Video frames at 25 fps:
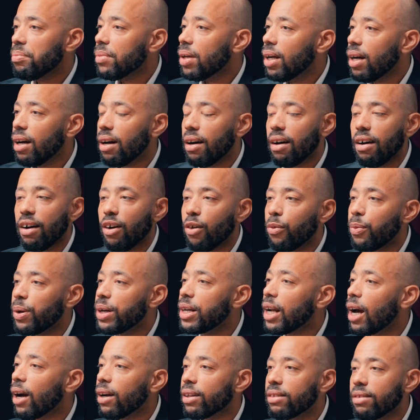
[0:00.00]

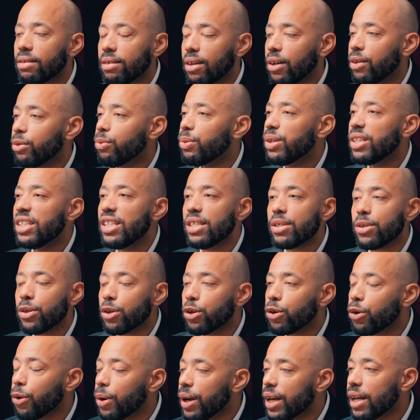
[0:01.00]
we
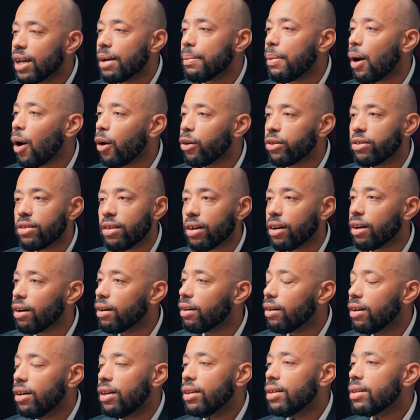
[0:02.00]
disagree about
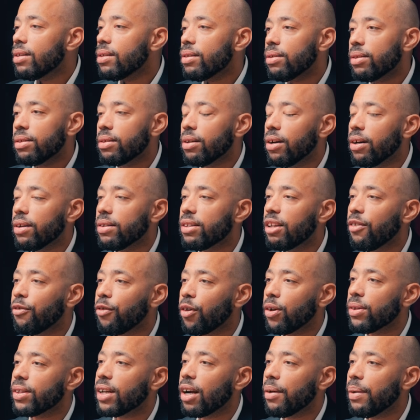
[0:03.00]
the
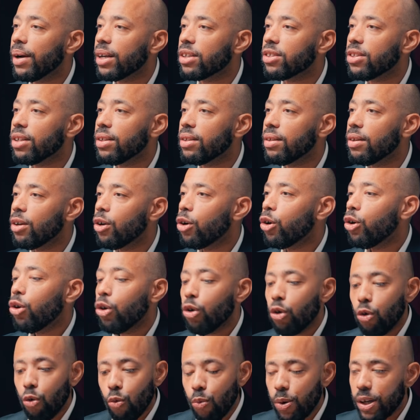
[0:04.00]
different direction,
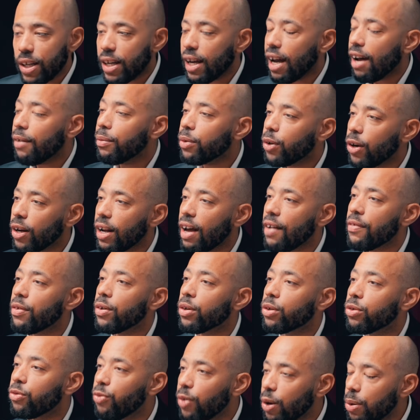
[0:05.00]
we can have
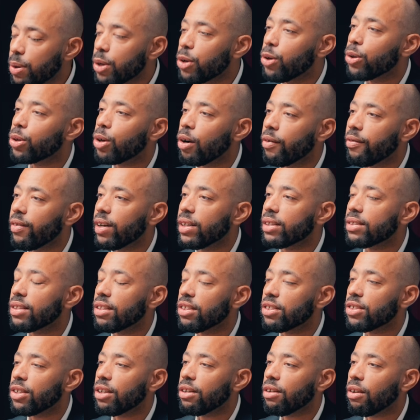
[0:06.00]
a very good
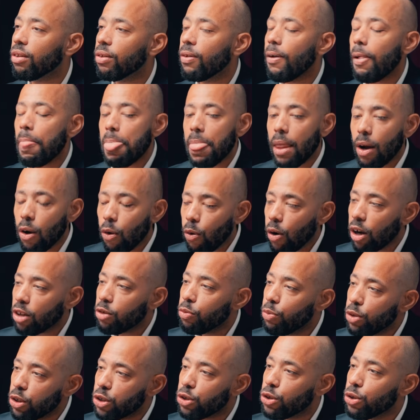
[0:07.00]
conversation on
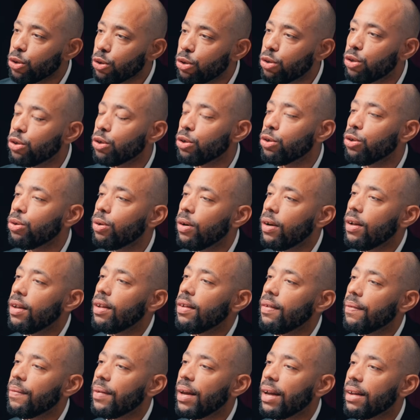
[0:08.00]
what we should do,
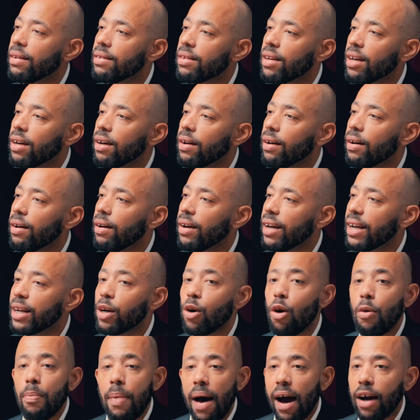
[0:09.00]
and
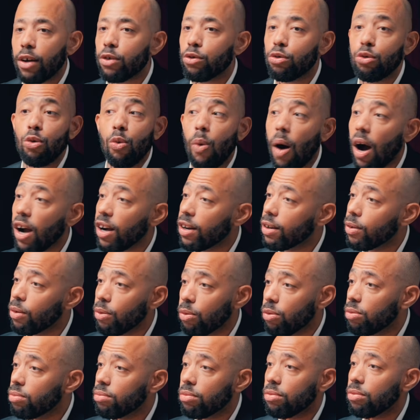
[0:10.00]
go back to why
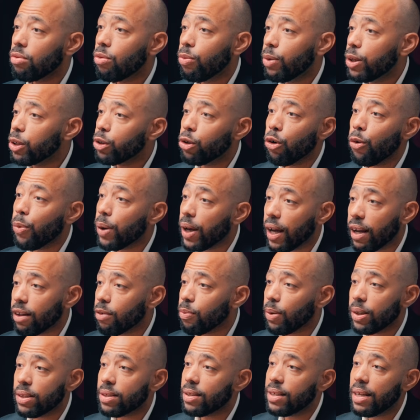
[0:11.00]
we're doing
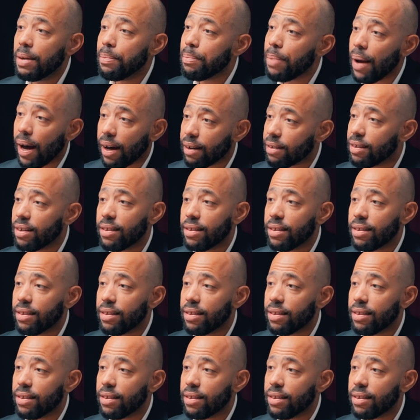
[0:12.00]
it. What's the impact,